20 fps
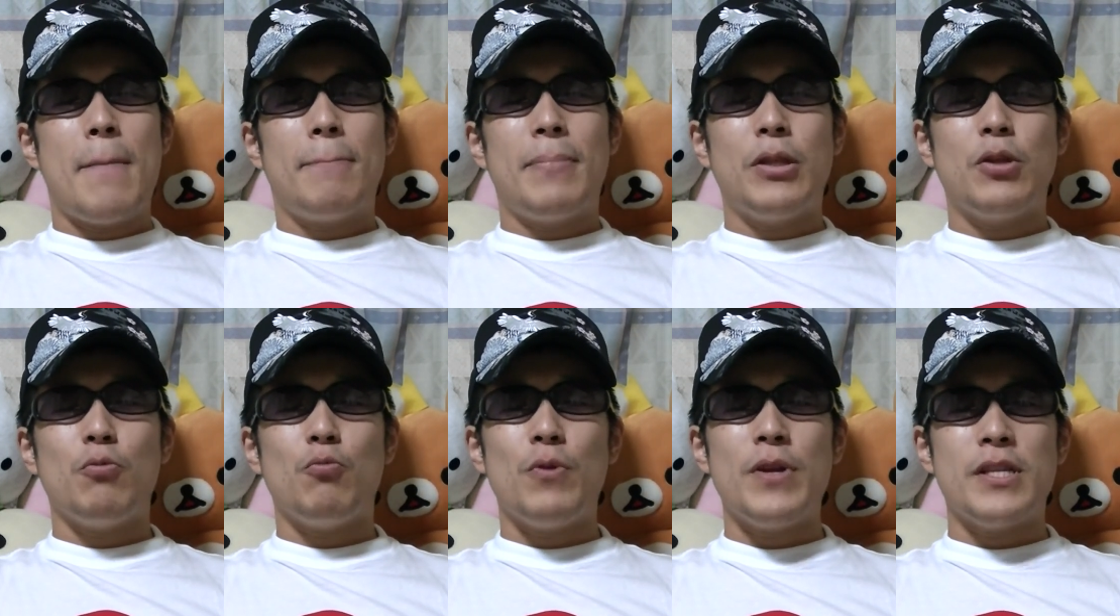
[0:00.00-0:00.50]

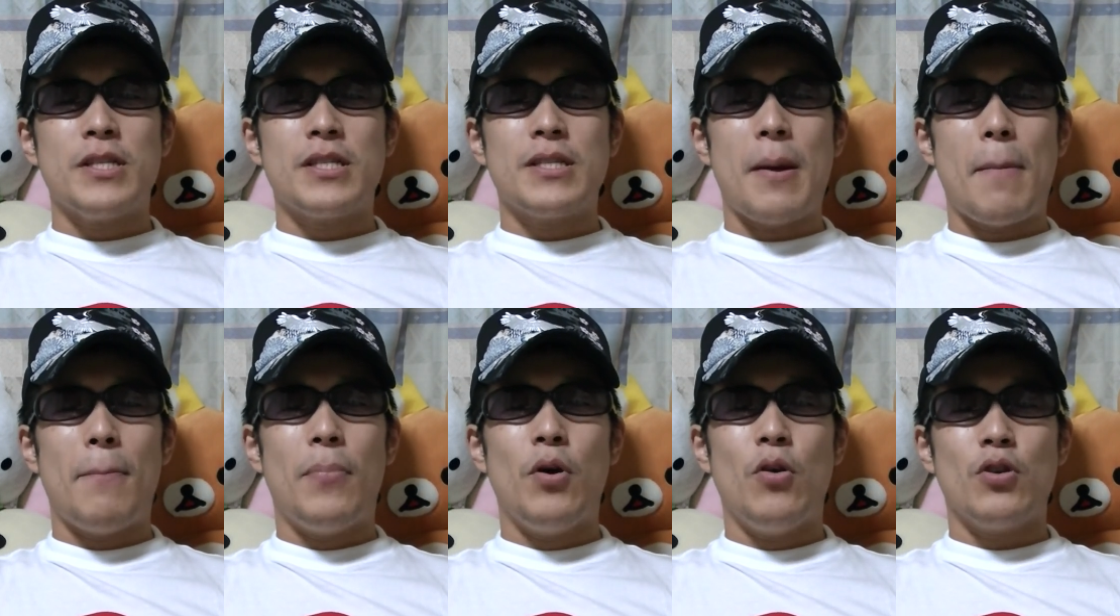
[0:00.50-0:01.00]
but we
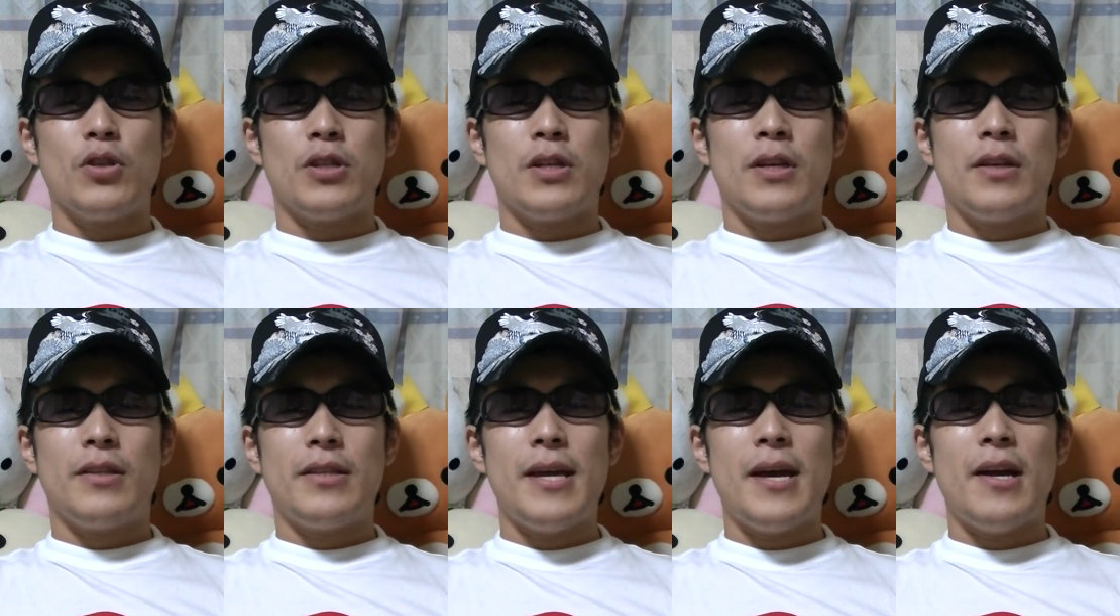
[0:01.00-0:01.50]
suppose
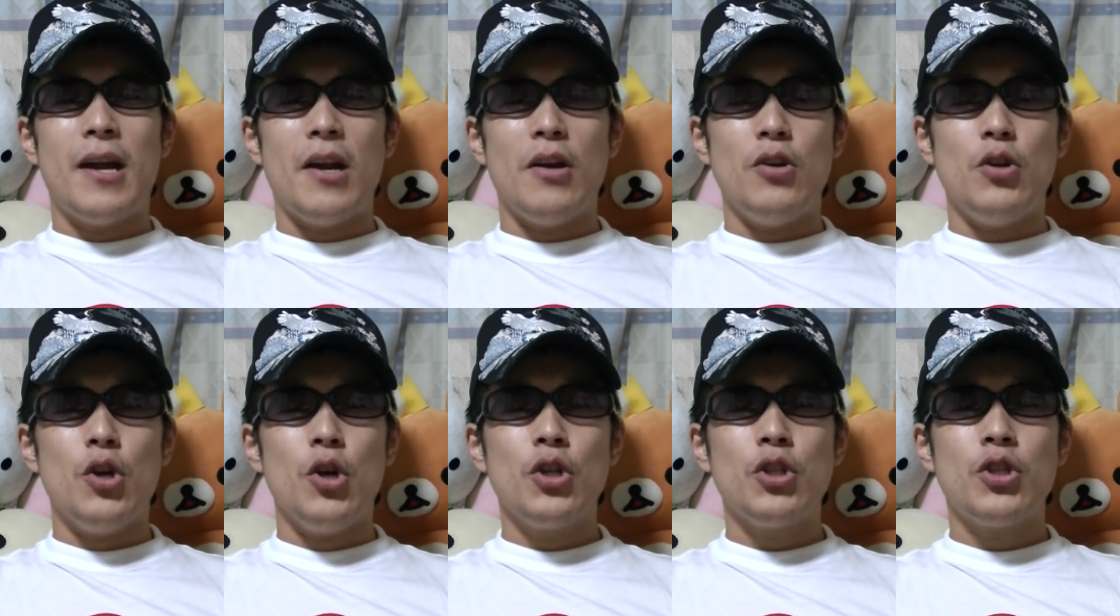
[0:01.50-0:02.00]
there are
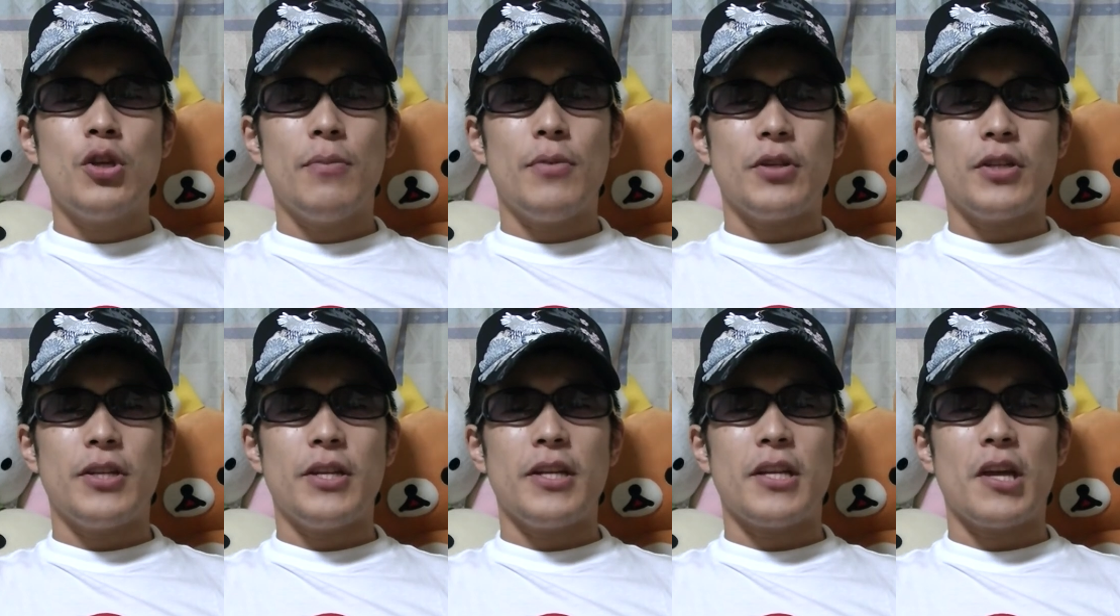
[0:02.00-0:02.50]
a lot of
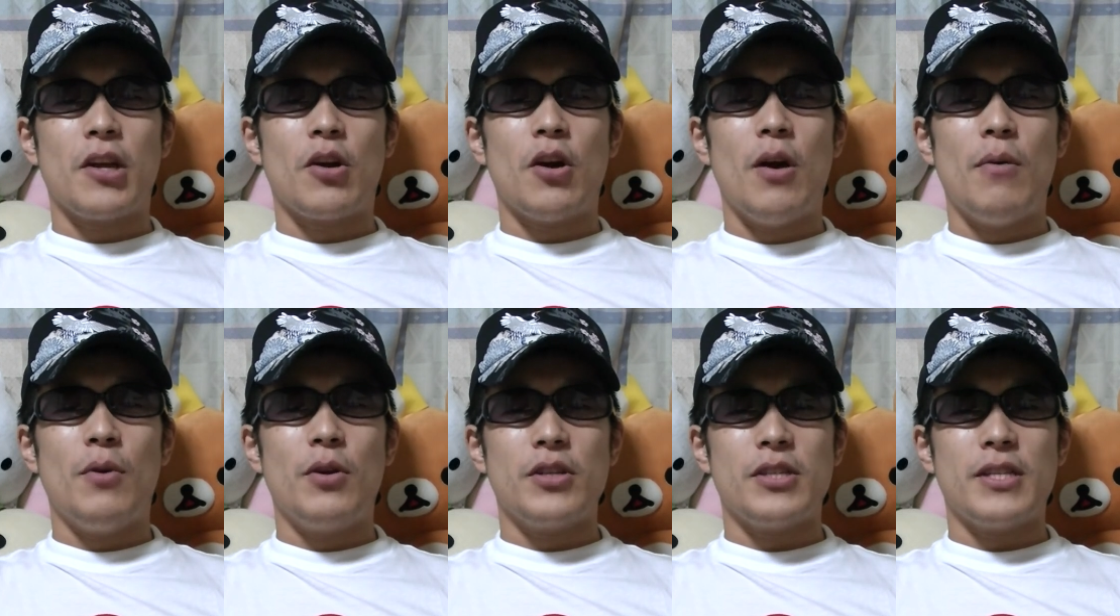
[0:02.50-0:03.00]

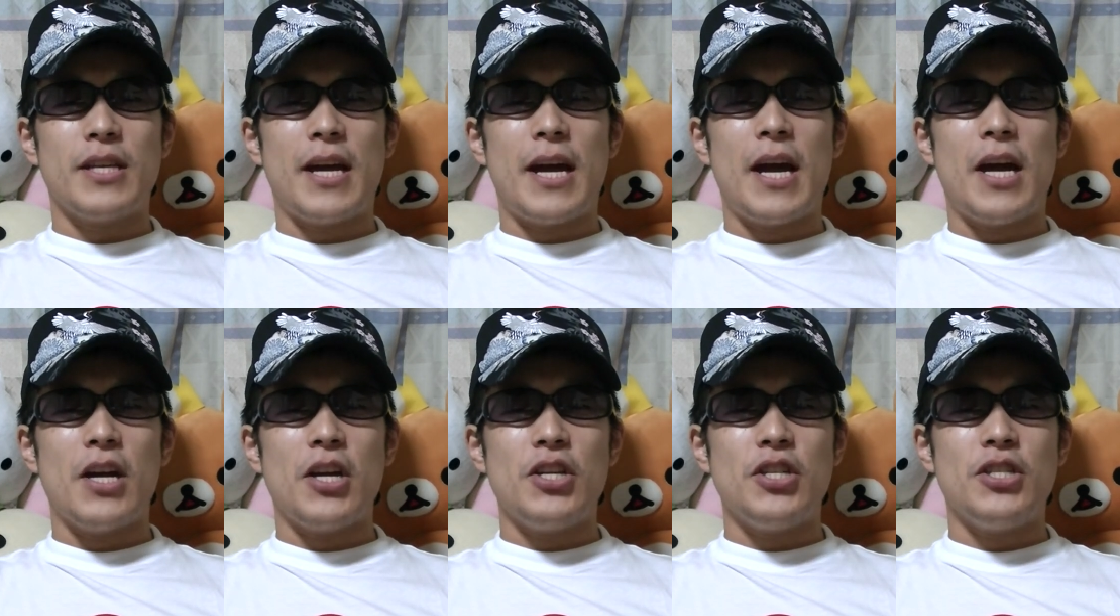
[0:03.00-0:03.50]
hikikomoris
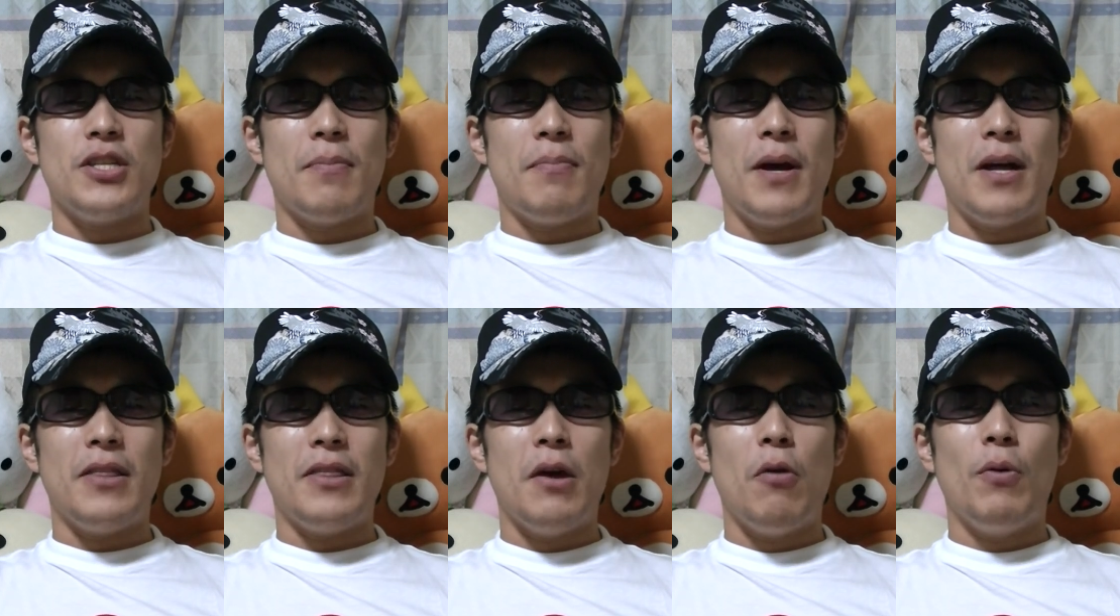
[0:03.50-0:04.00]
are in
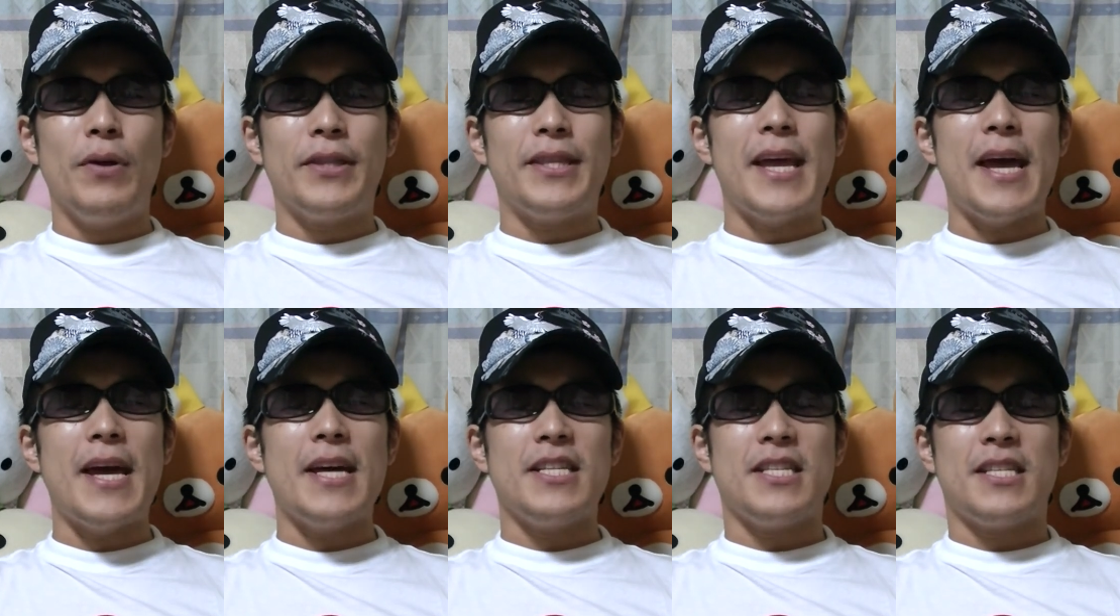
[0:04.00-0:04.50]
Japan
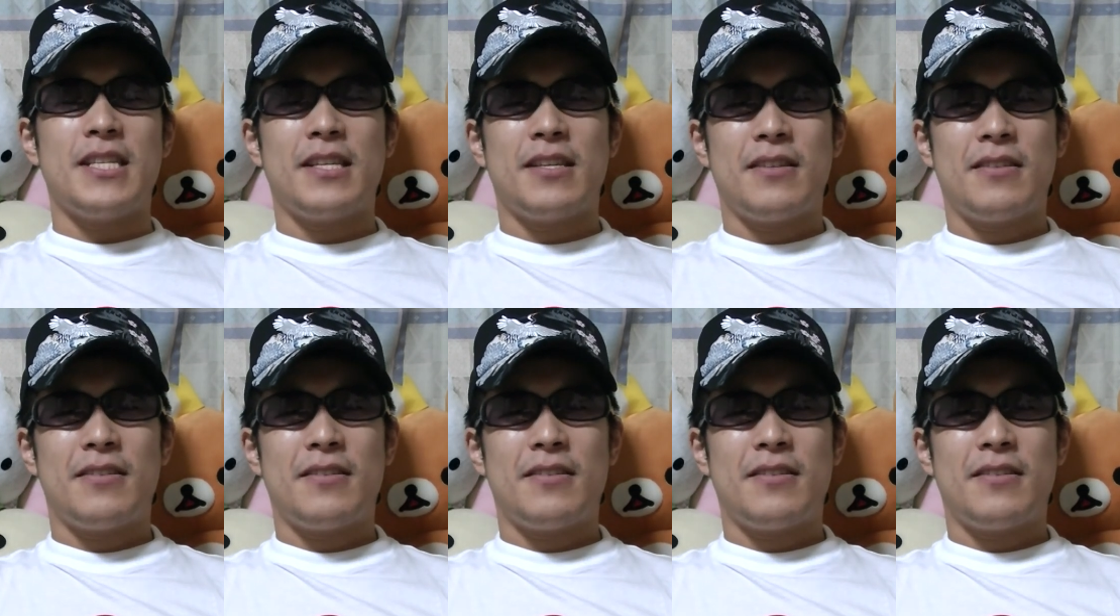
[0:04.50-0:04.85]
nowadays.